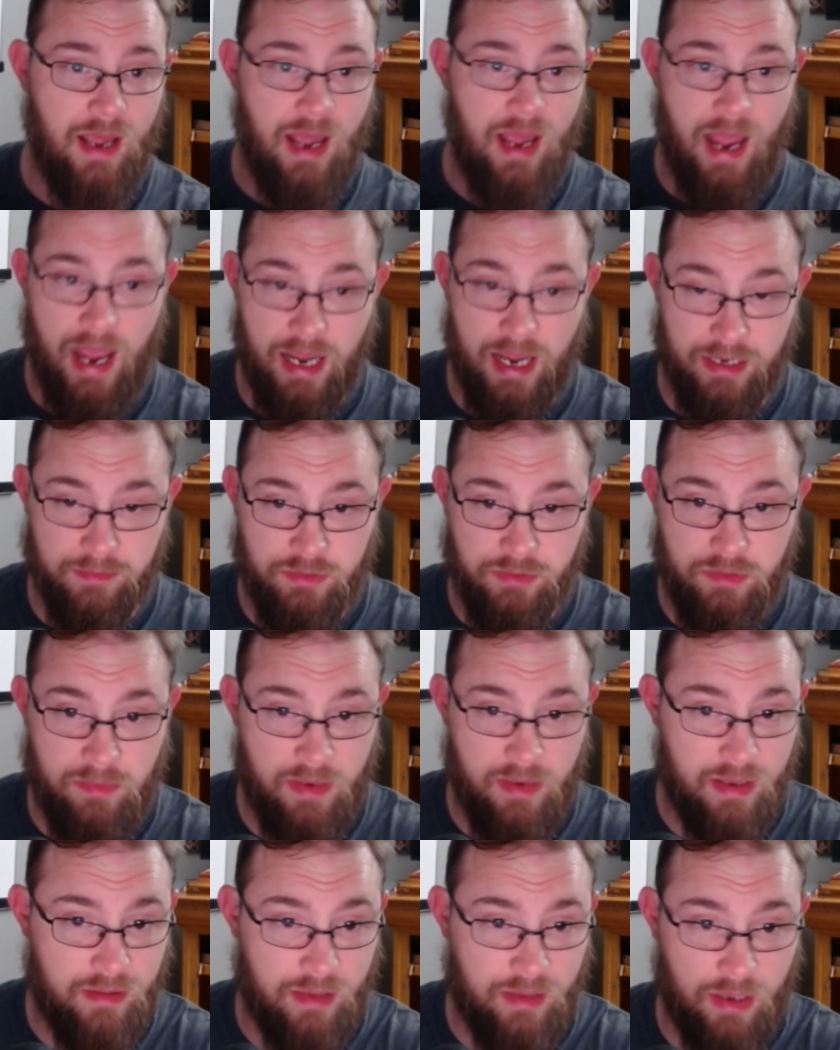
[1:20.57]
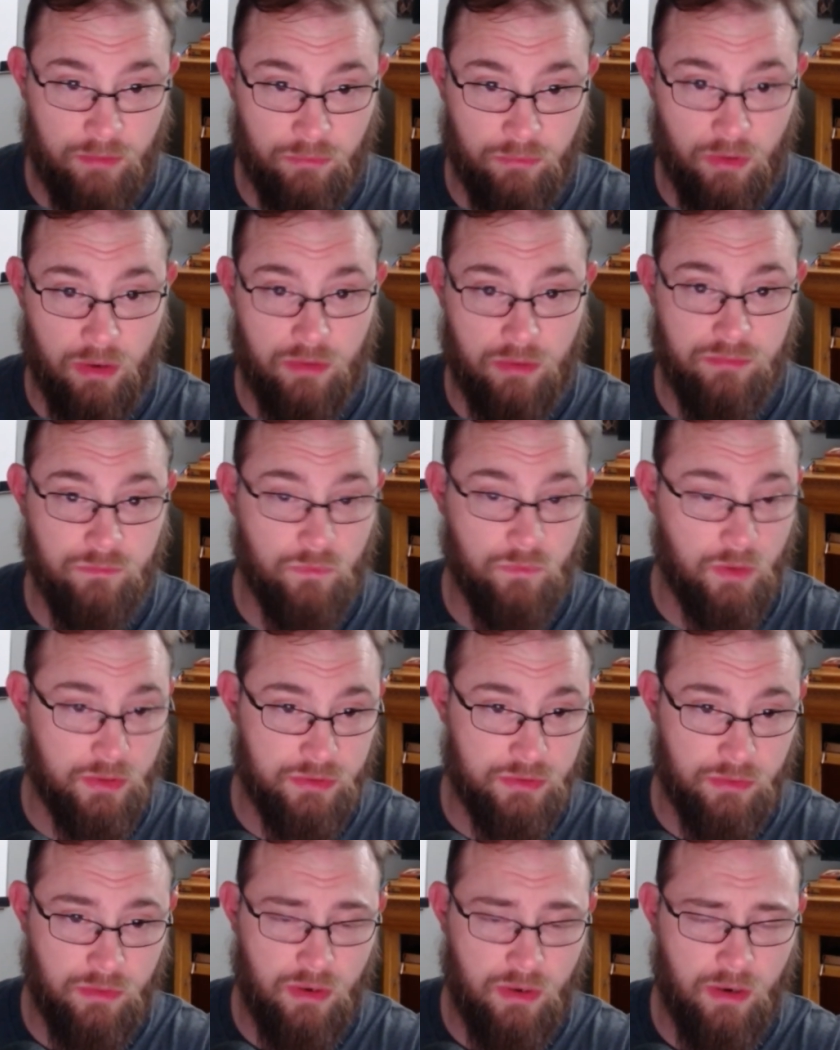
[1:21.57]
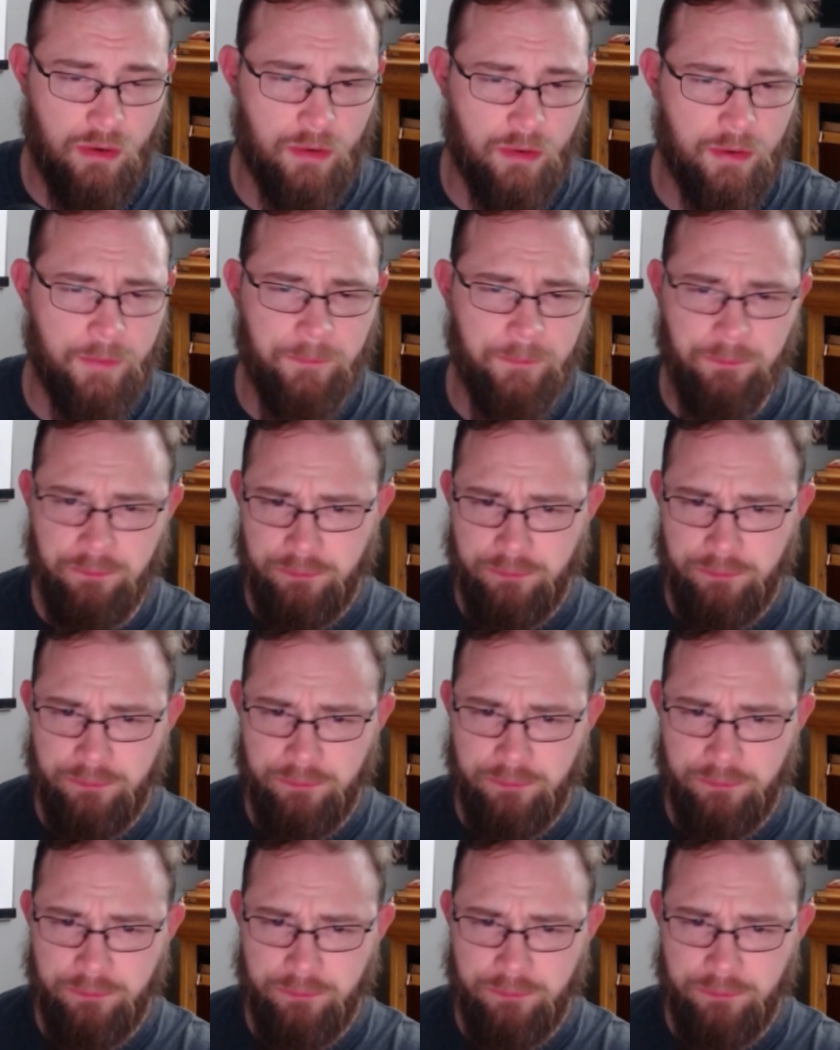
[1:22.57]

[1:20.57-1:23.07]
Adam Smith, and Russell Kirk.